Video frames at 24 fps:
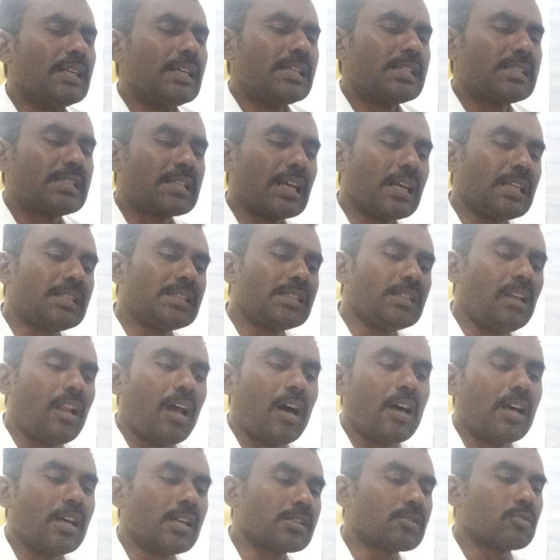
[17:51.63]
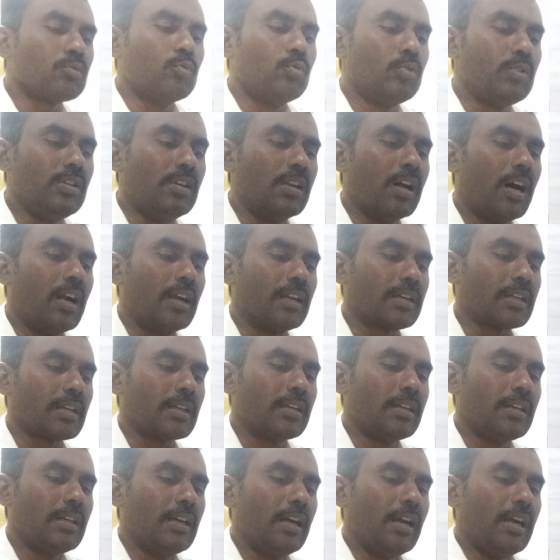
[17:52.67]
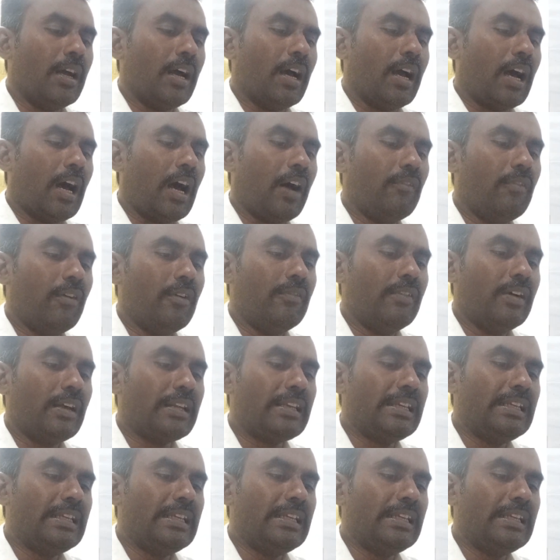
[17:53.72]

such laws would not, however,